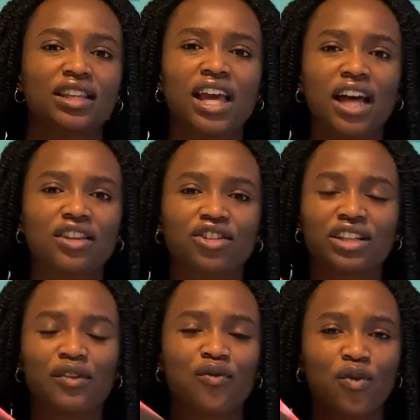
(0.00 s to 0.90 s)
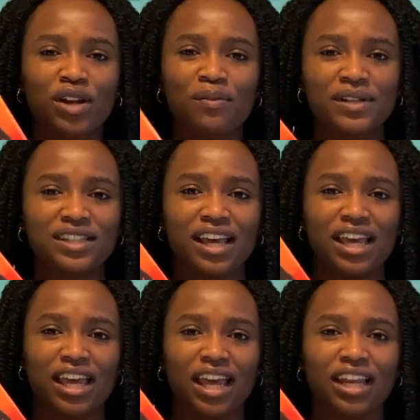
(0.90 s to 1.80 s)
Yeah, they're like 40%
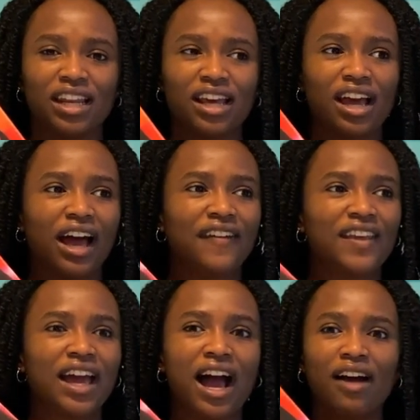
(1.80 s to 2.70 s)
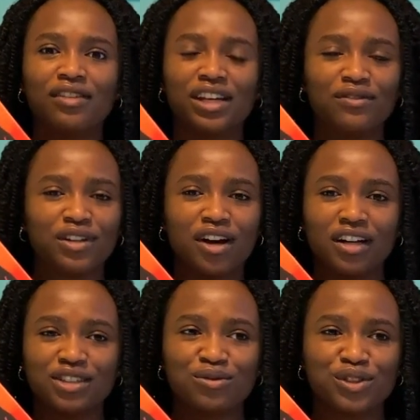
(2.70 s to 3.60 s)
in, and they haven't even
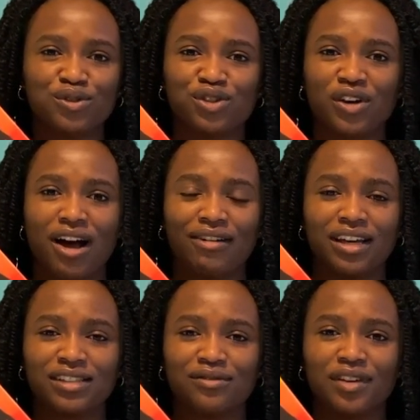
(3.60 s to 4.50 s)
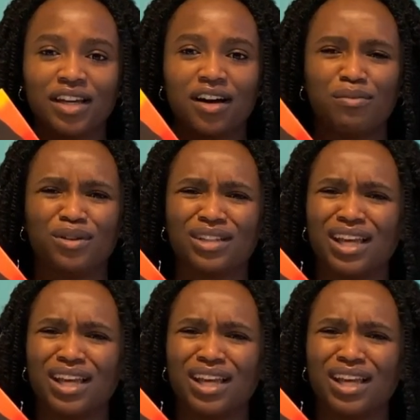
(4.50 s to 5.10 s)
gone to a social outing as a fake couple.